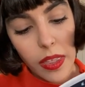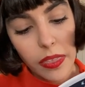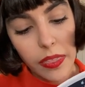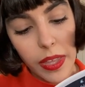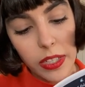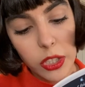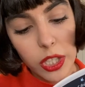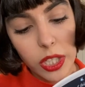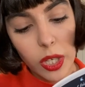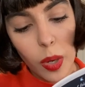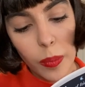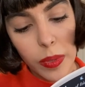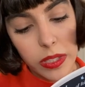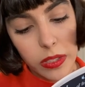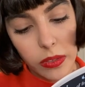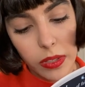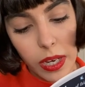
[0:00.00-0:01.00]
Then she
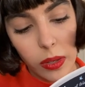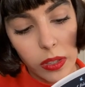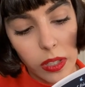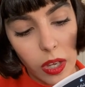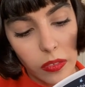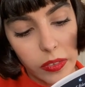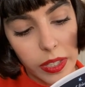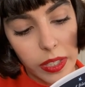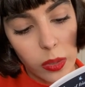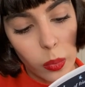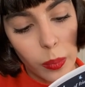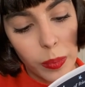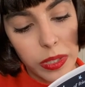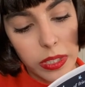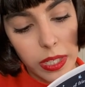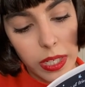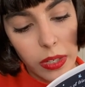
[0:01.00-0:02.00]
comments on how lovely the
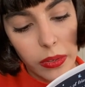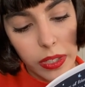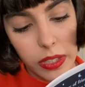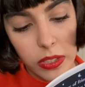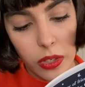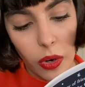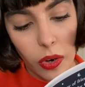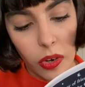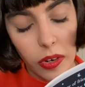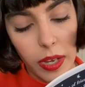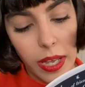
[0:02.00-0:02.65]
woman's earrings are,